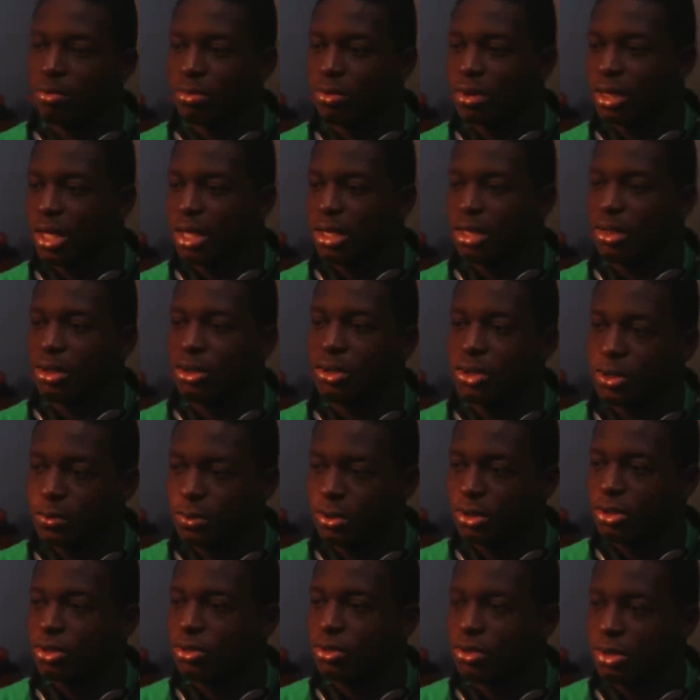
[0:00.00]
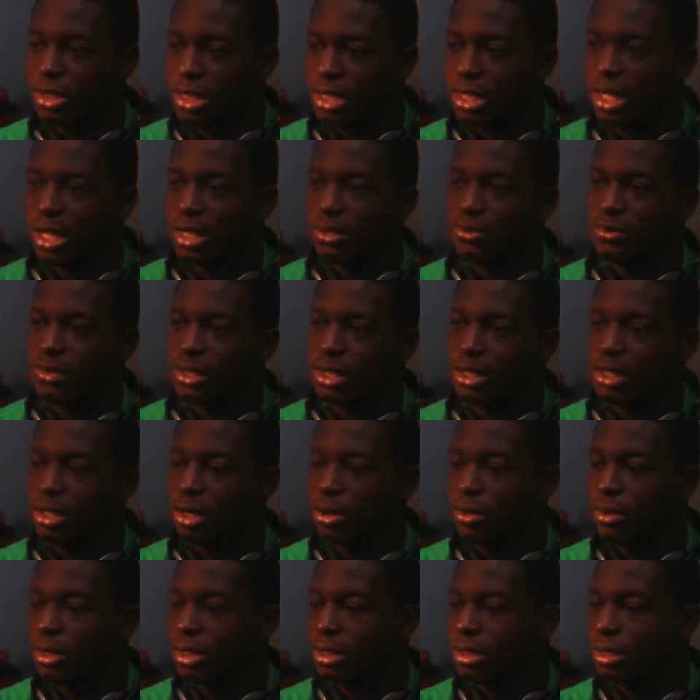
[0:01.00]
get the entrepreneurial side really
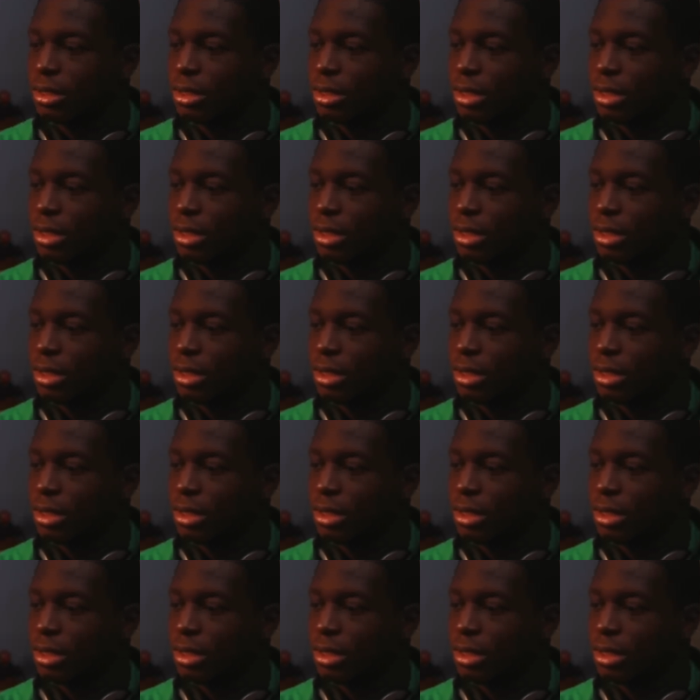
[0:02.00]
going,